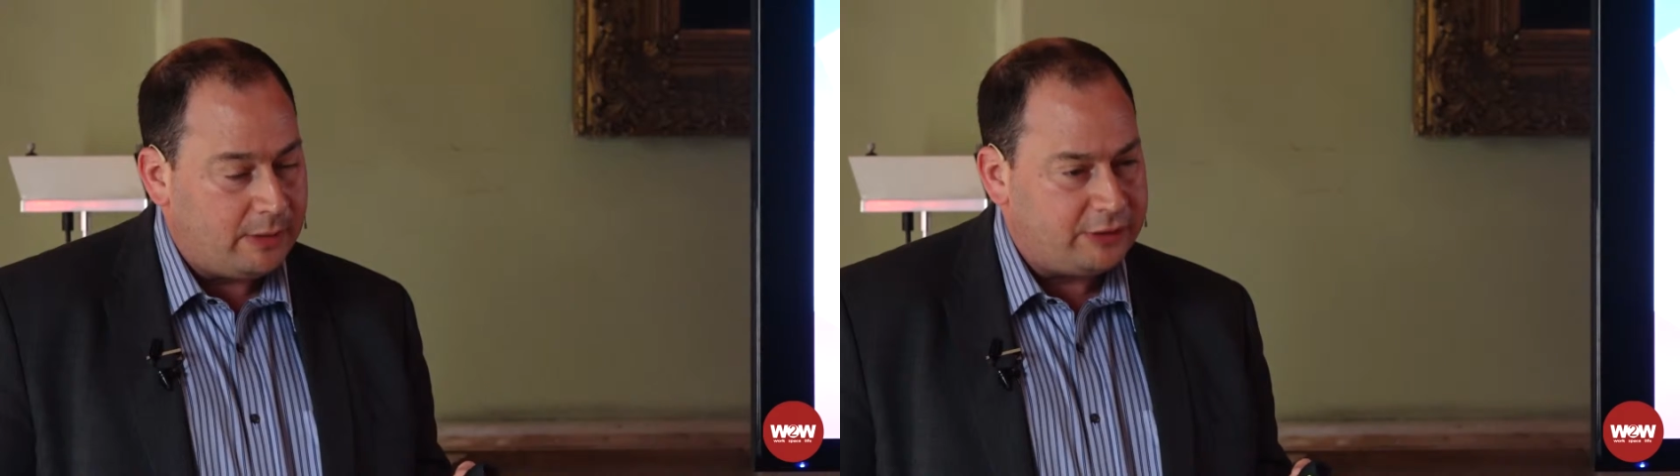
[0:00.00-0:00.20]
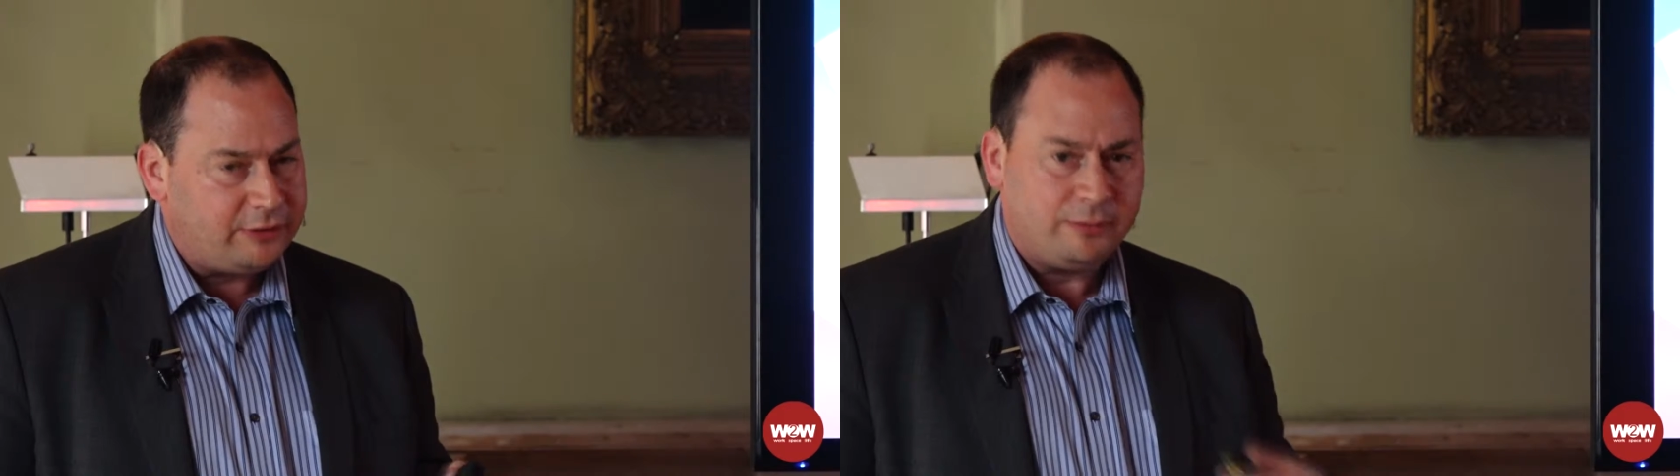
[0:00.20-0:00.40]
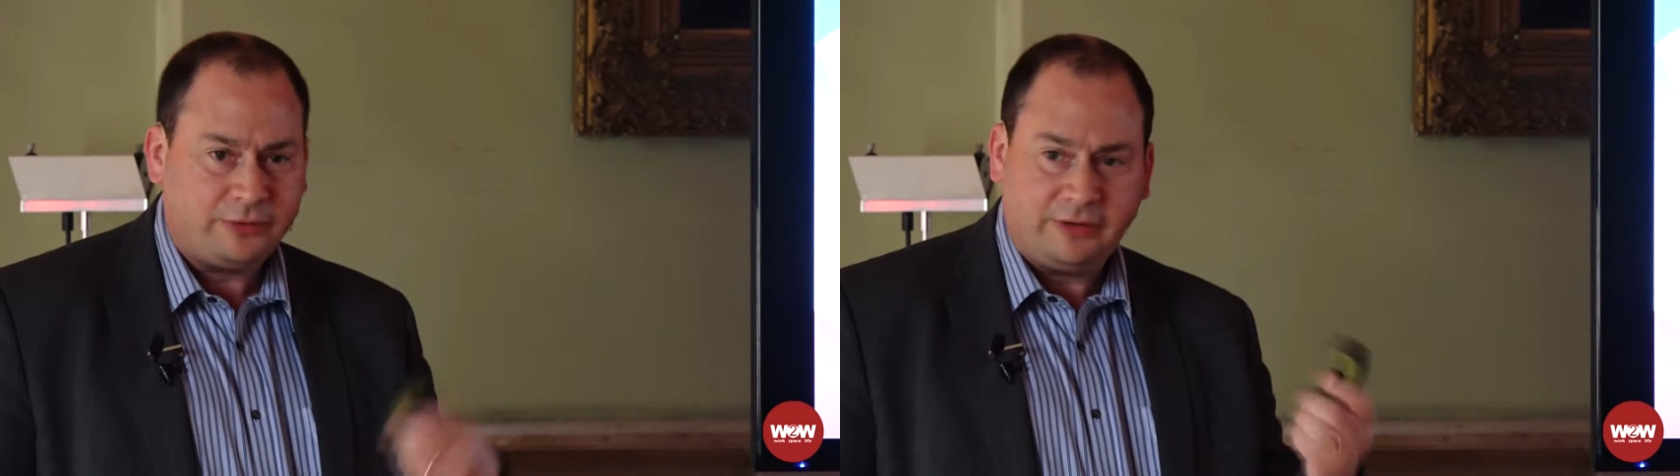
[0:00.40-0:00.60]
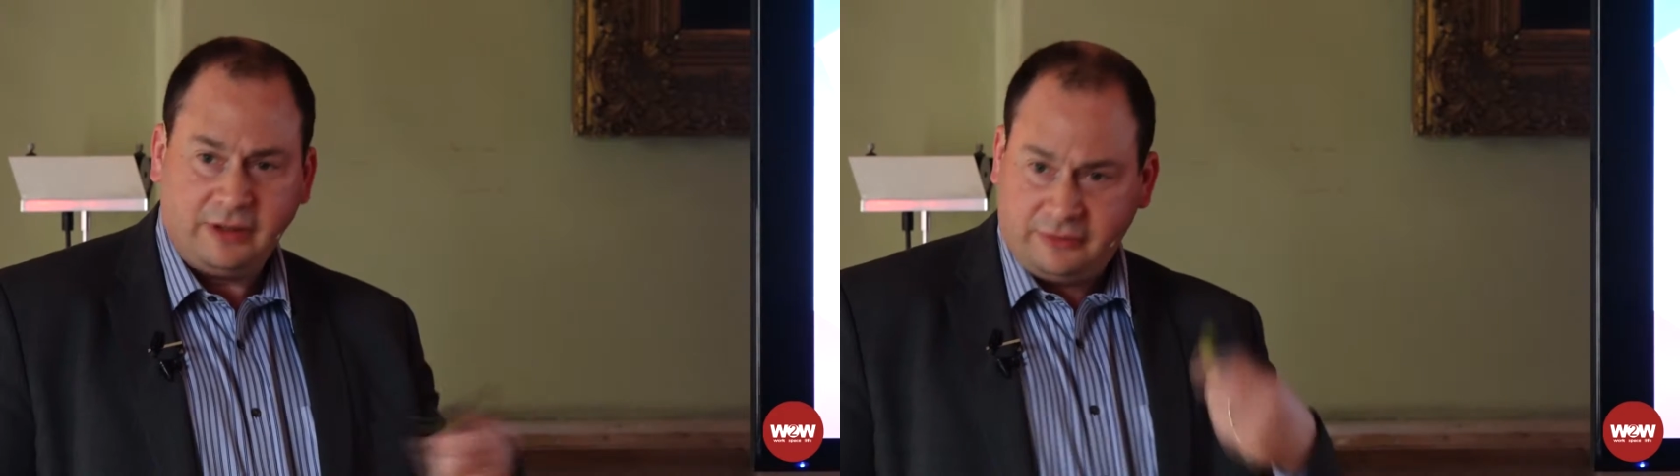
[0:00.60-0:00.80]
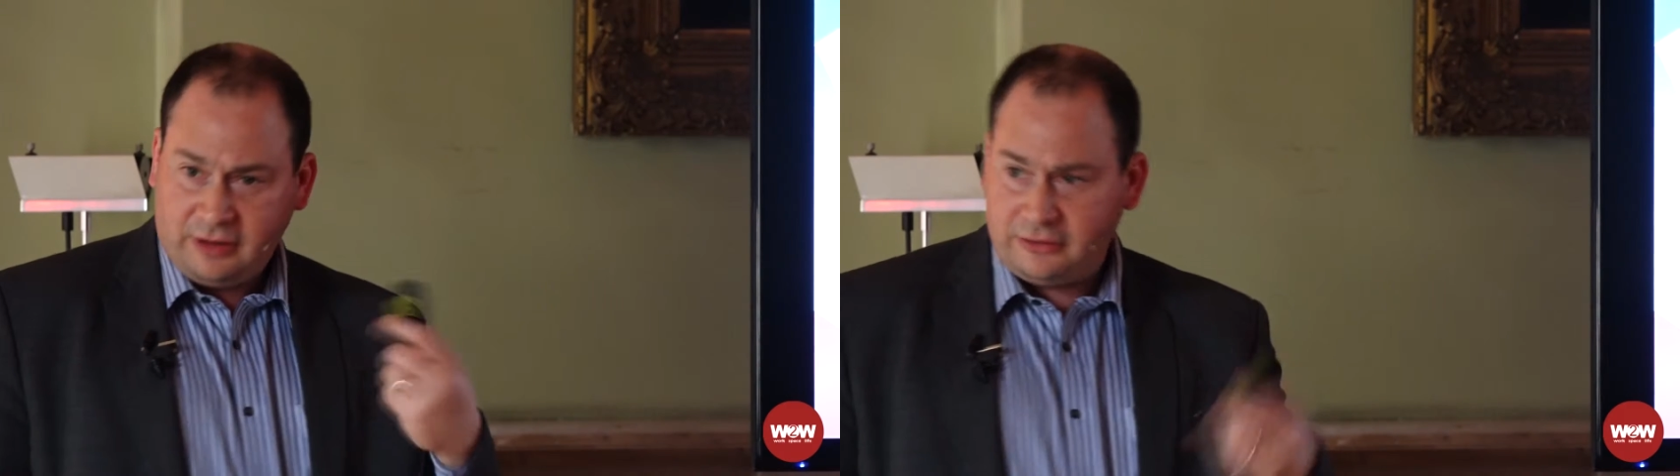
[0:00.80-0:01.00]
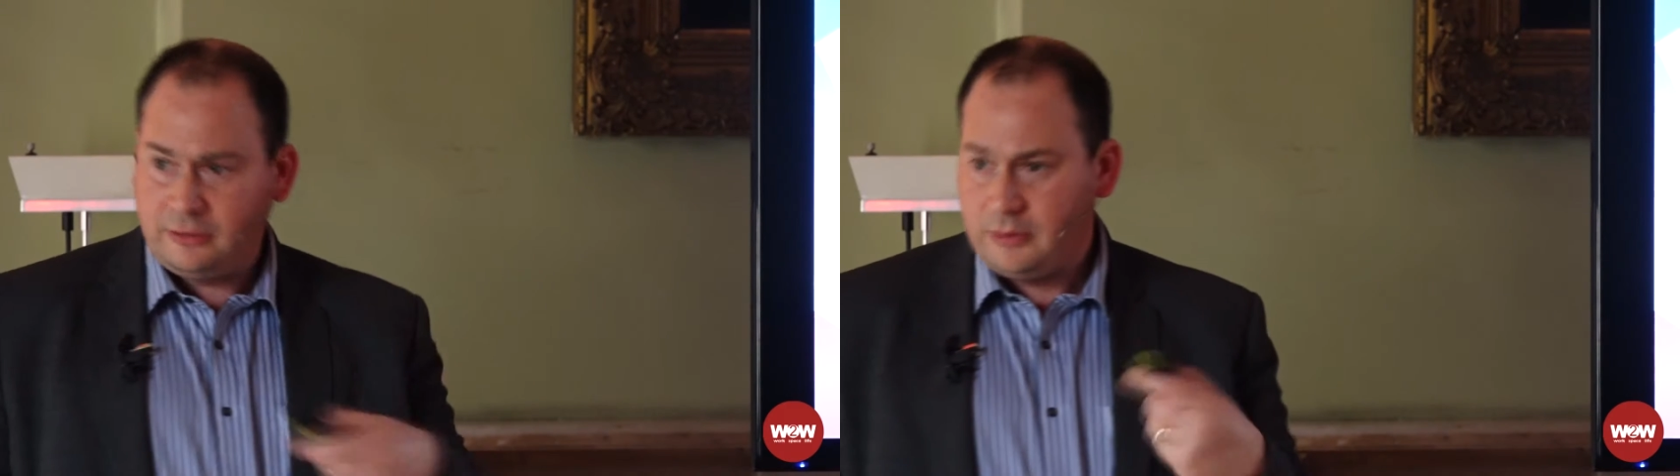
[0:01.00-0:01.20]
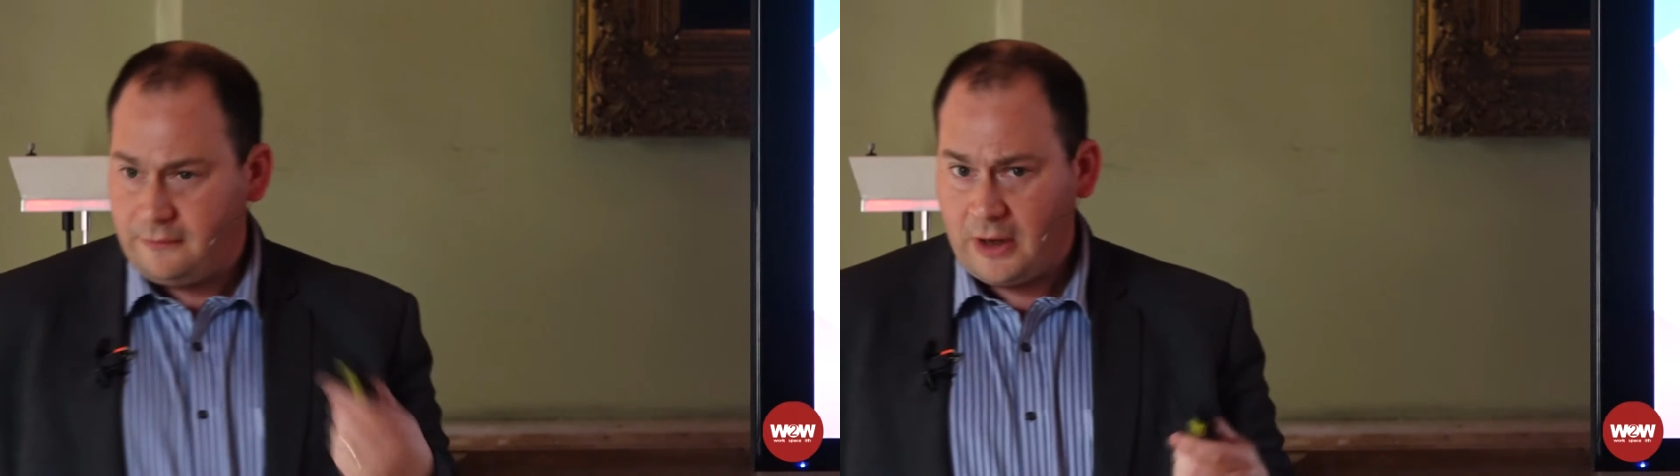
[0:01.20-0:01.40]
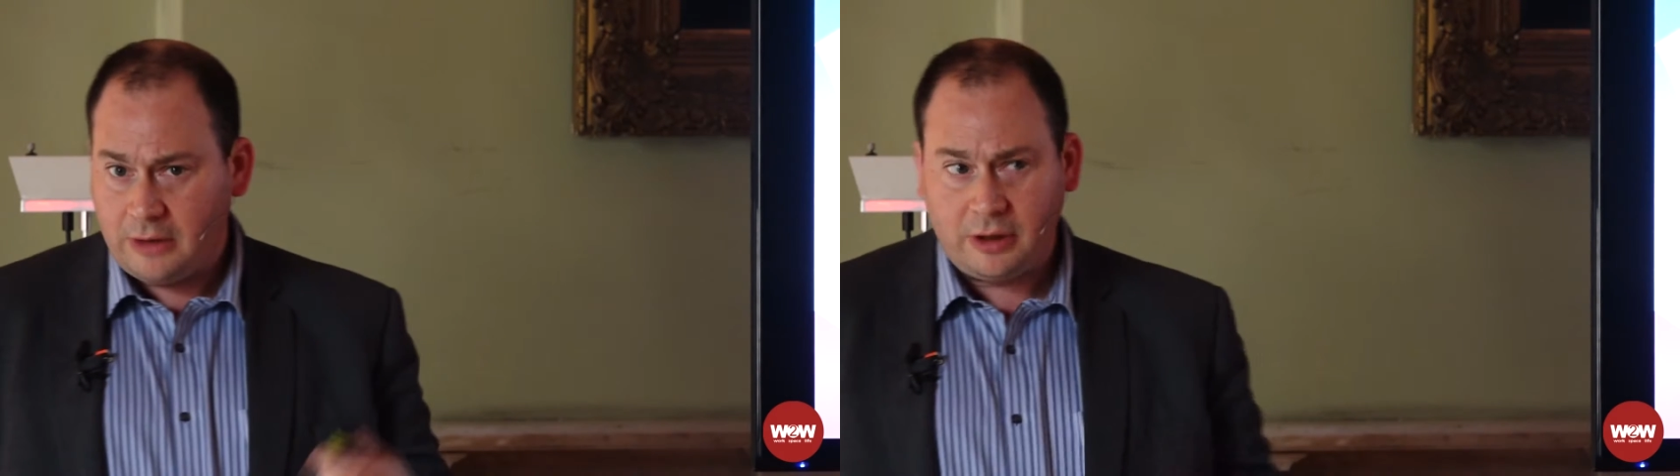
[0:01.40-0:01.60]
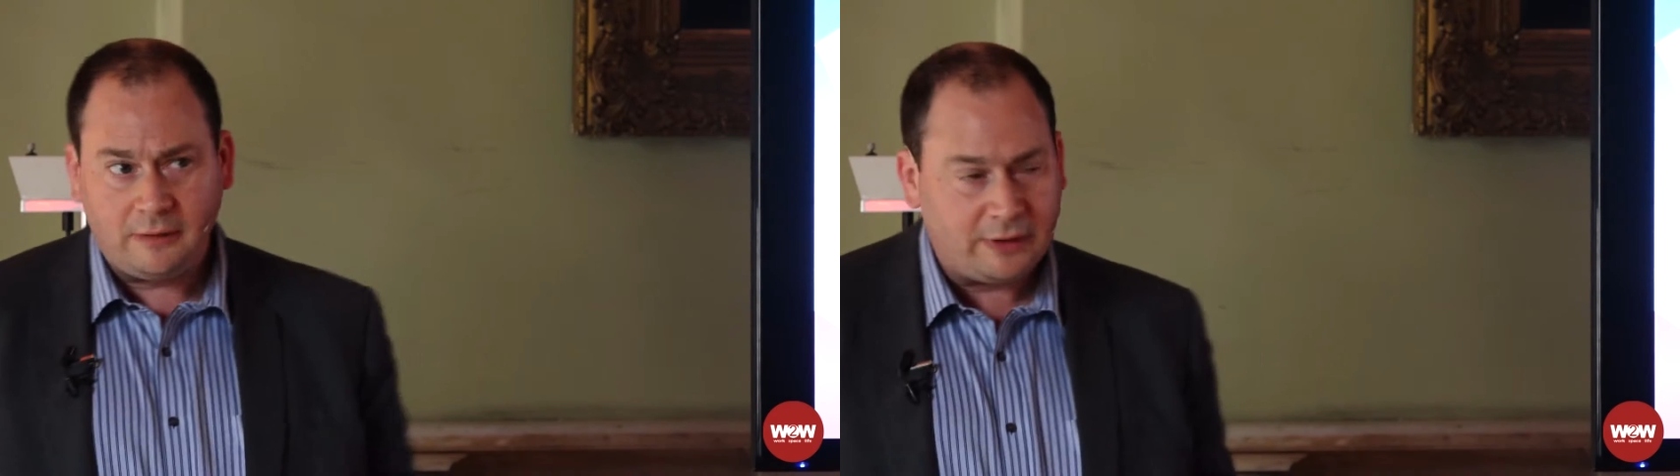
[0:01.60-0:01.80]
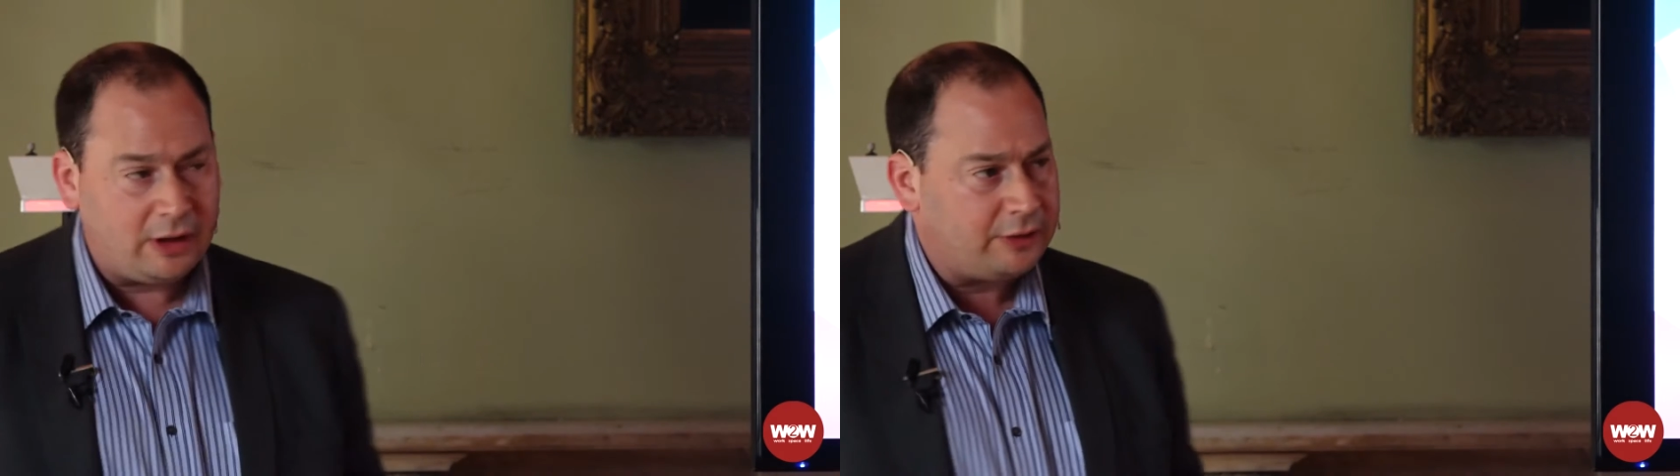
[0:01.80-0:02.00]
some statistics that we found
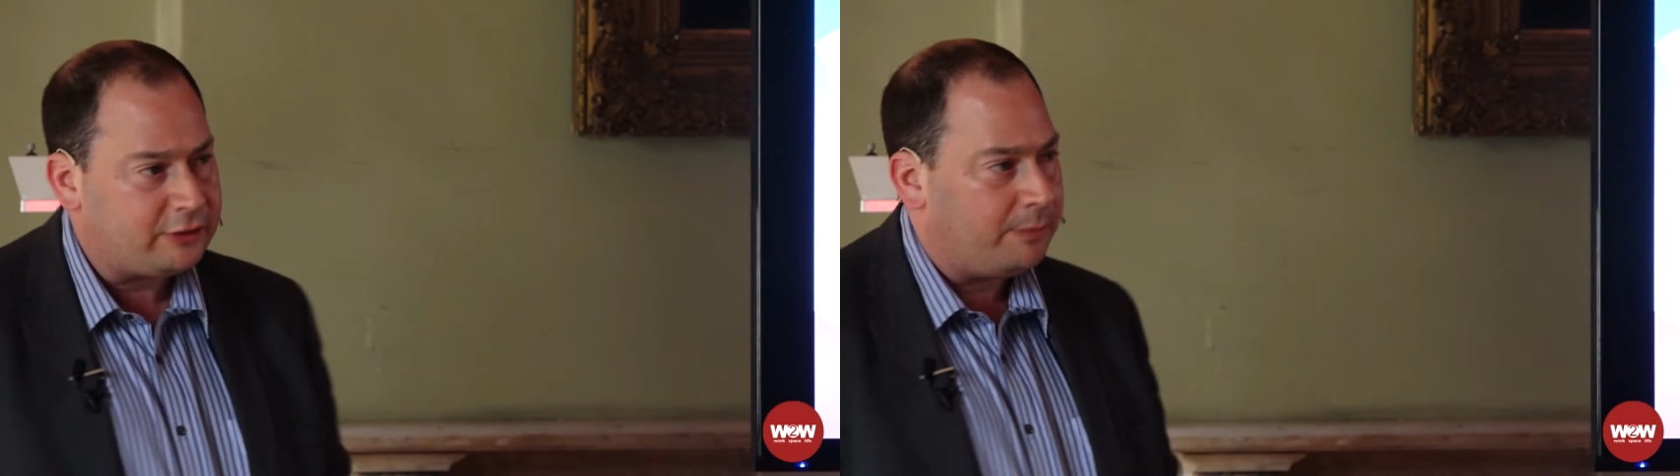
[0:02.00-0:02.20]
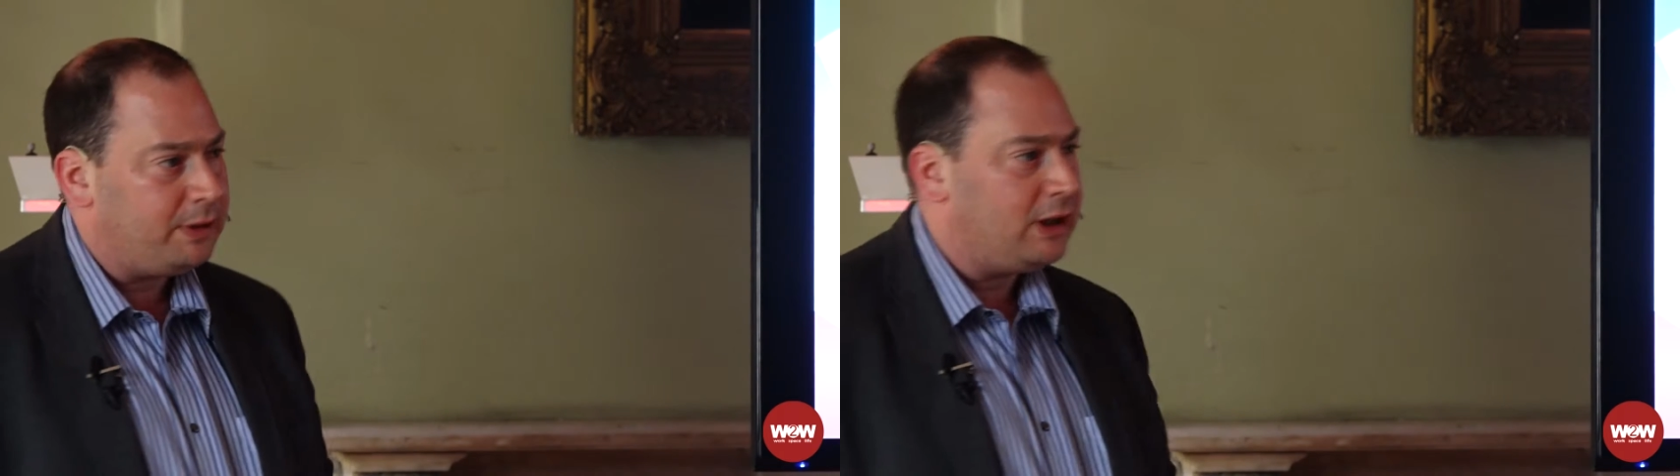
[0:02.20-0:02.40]
over the last couple